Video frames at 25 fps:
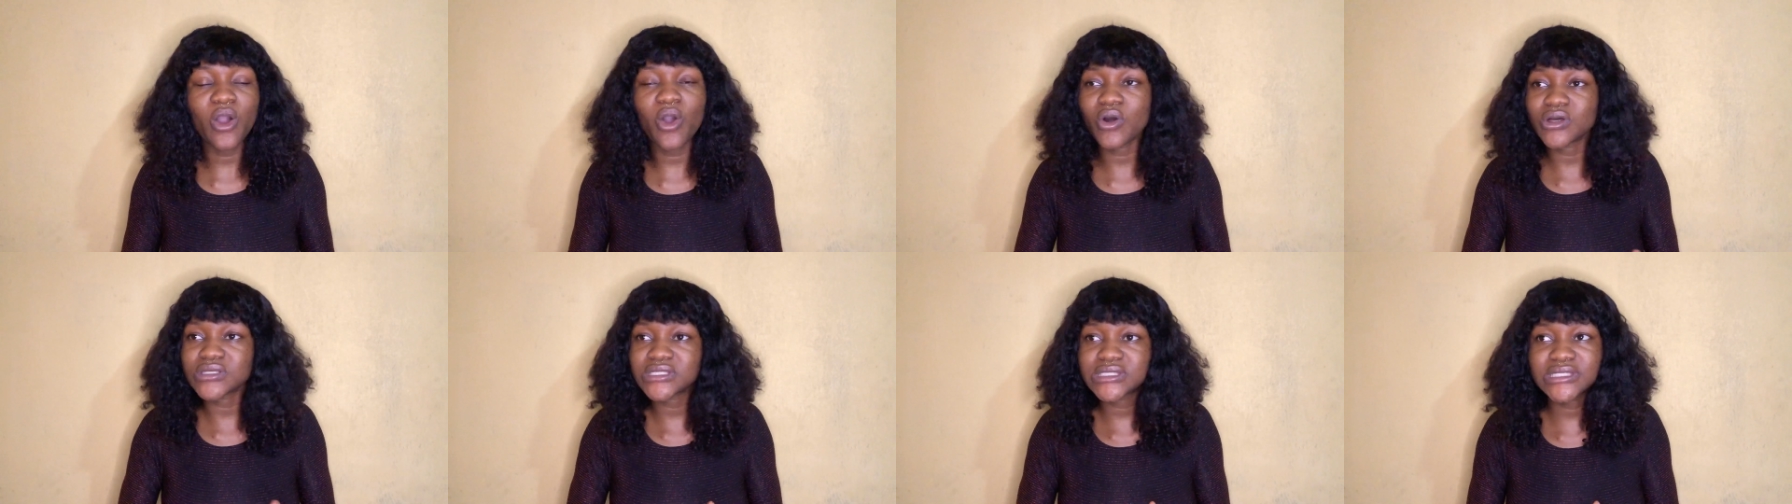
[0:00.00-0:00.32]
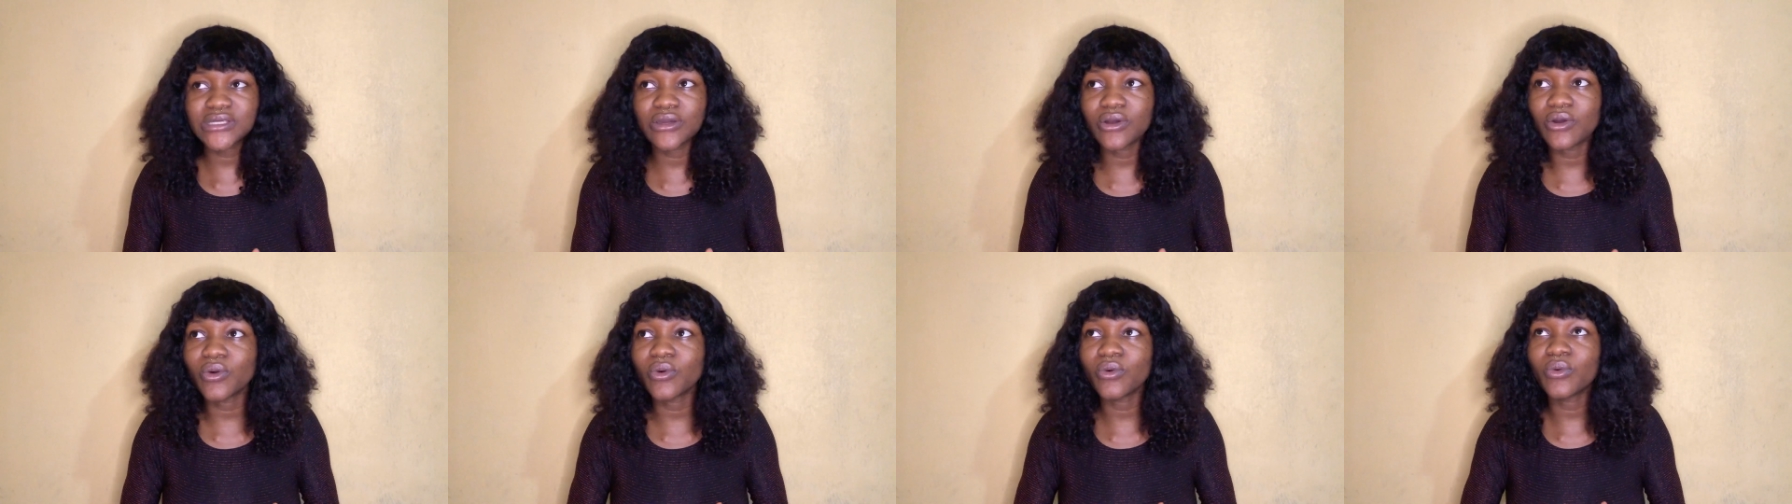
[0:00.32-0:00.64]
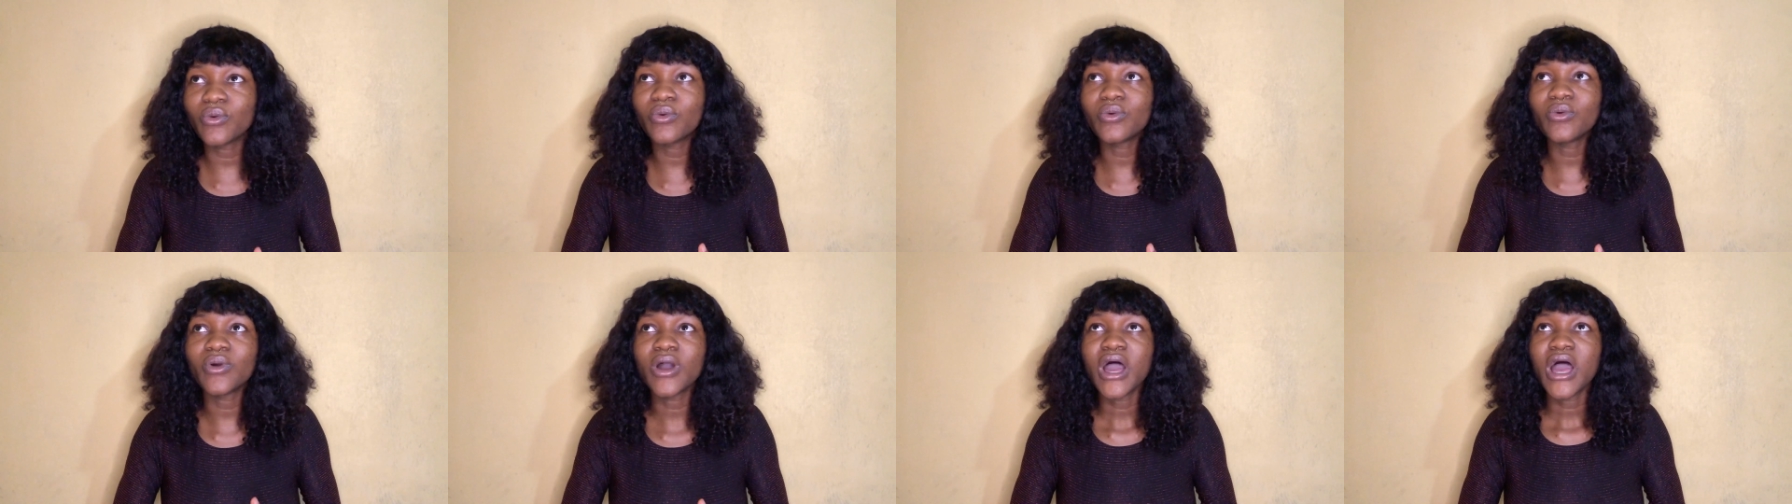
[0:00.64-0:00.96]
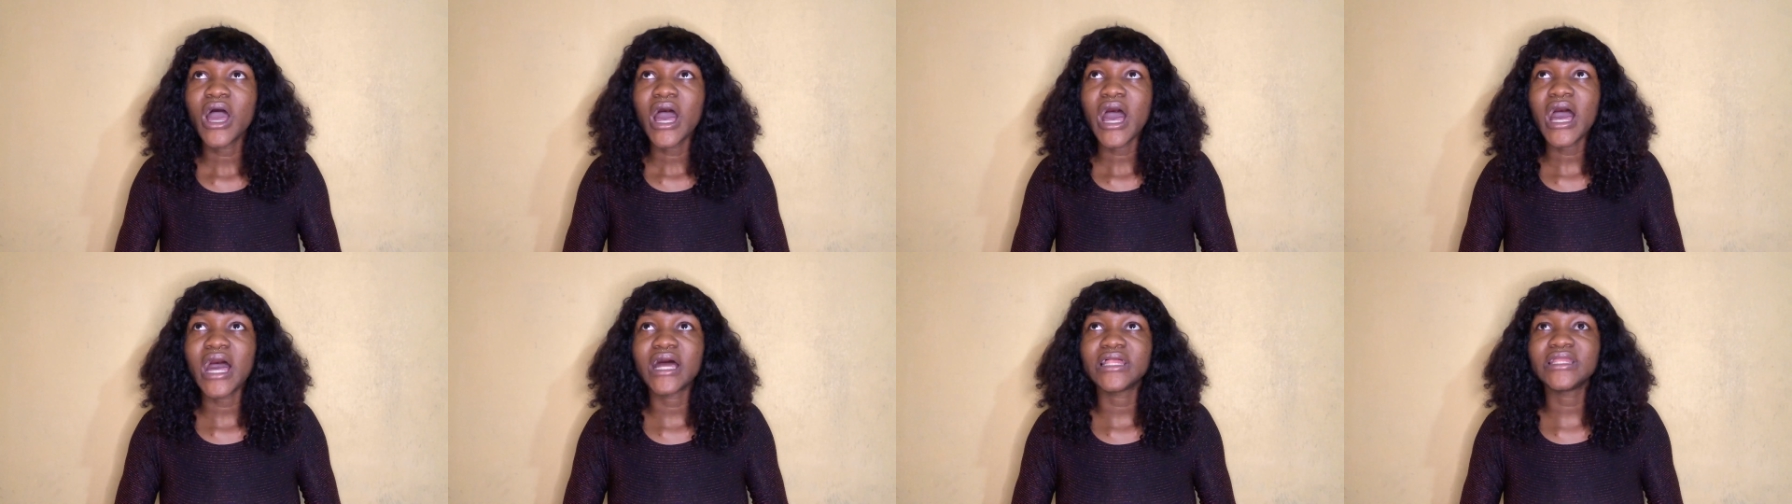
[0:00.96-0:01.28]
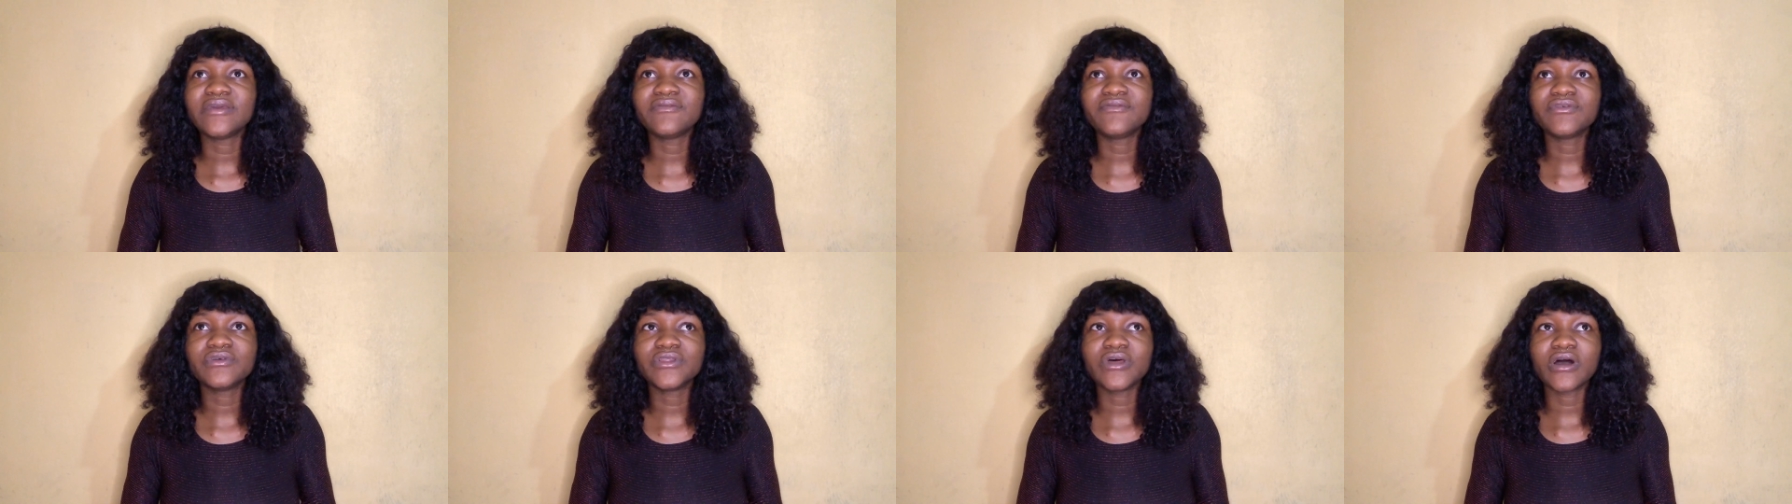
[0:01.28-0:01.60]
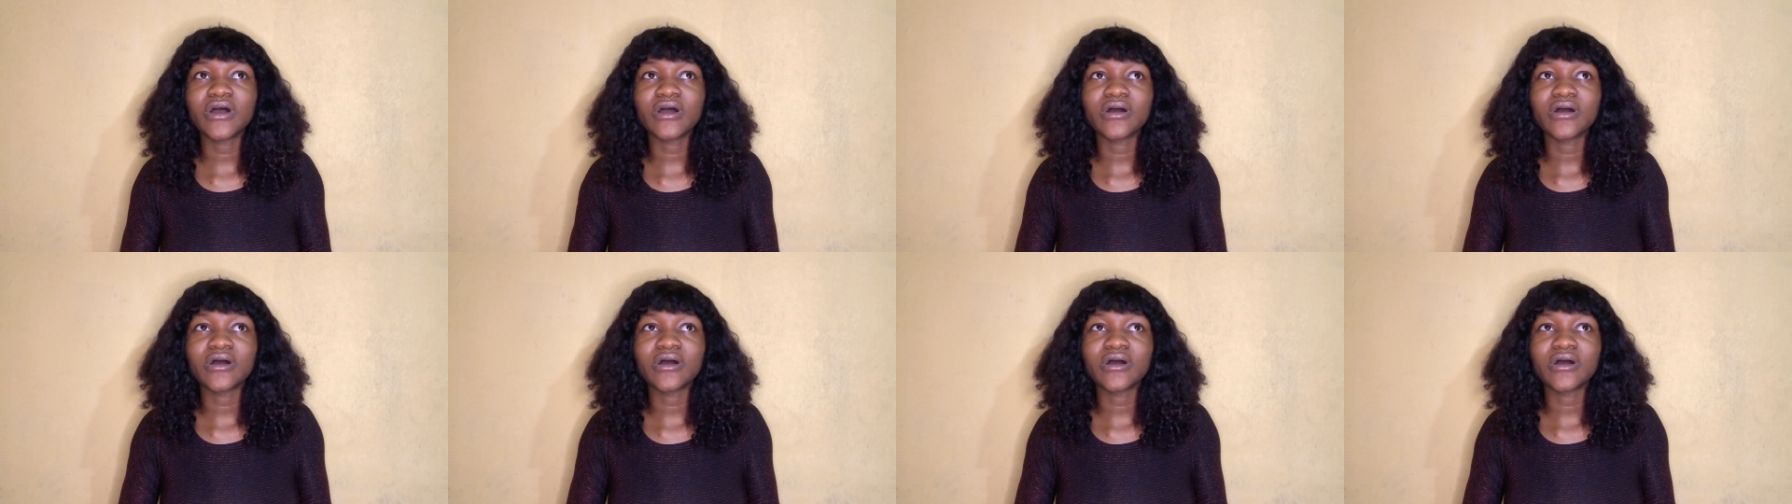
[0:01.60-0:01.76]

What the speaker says: Kosiko, and even